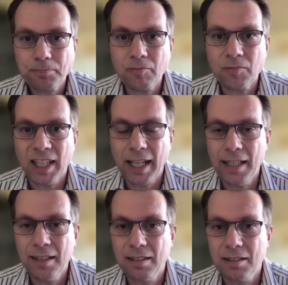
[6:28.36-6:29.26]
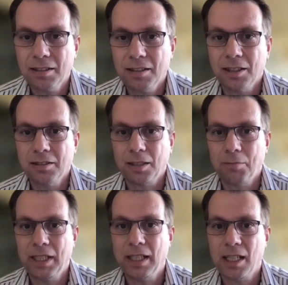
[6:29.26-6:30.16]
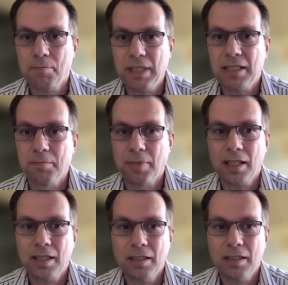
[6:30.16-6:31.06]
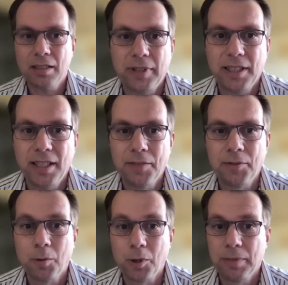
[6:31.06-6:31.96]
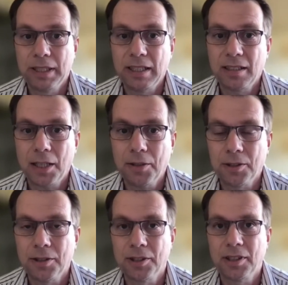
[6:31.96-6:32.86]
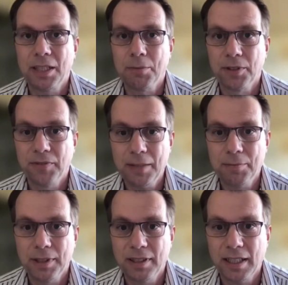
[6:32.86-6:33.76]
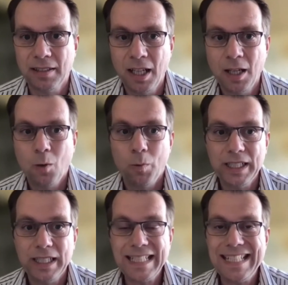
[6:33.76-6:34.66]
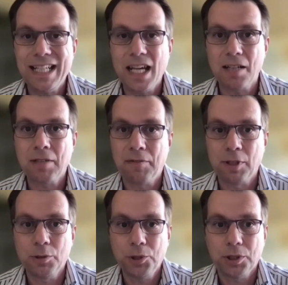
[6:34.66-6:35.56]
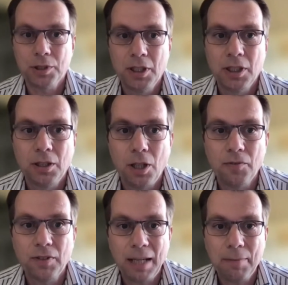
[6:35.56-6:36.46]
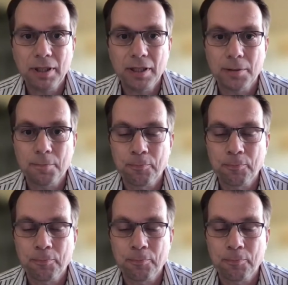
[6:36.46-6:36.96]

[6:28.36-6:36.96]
And hence, you know, somebody like Peter Bücher, the president of the World Business Council on Sustainable Development, says we need a revolution of capitalism.